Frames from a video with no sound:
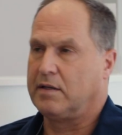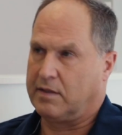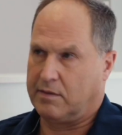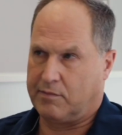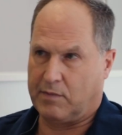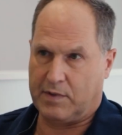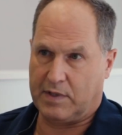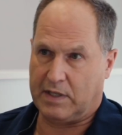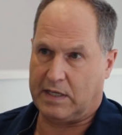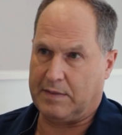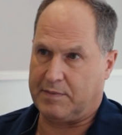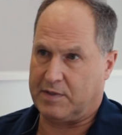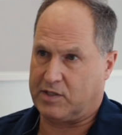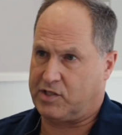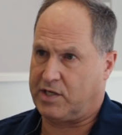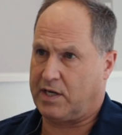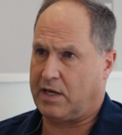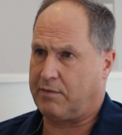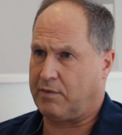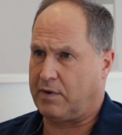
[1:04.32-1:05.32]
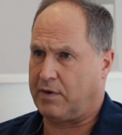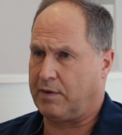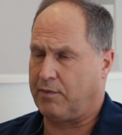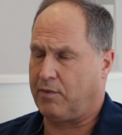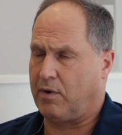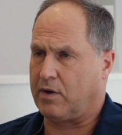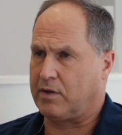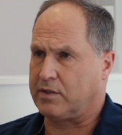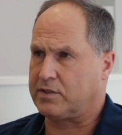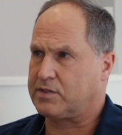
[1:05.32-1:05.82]
Wanted to keep the chair where it
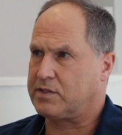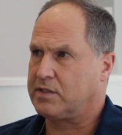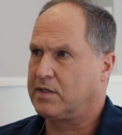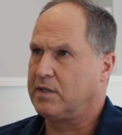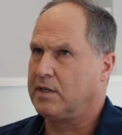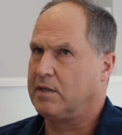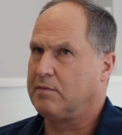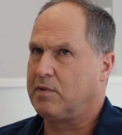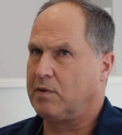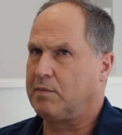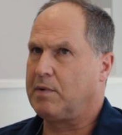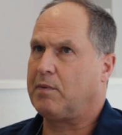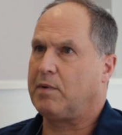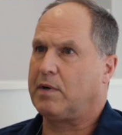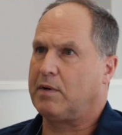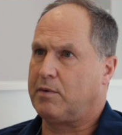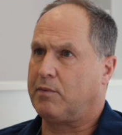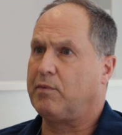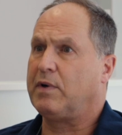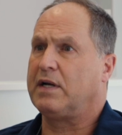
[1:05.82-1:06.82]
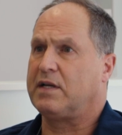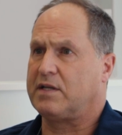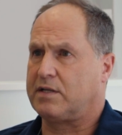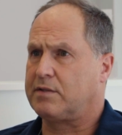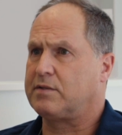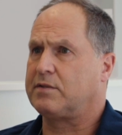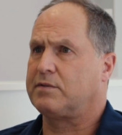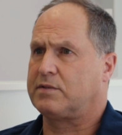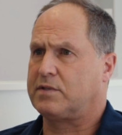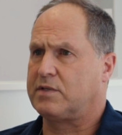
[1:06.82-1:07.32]
was, but we wanted to really
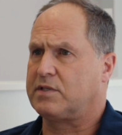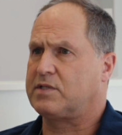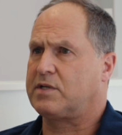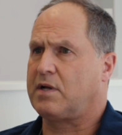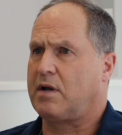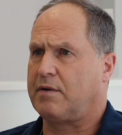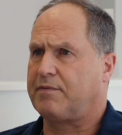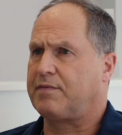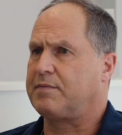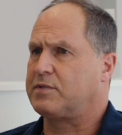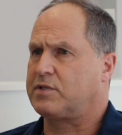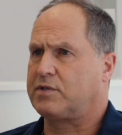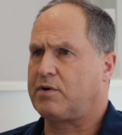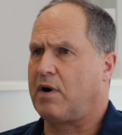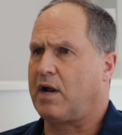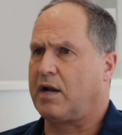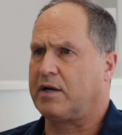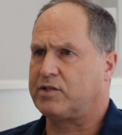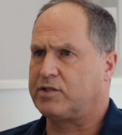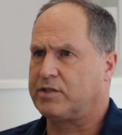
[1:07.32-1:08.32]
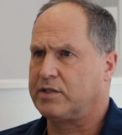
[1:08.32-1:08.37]
to start from scratch.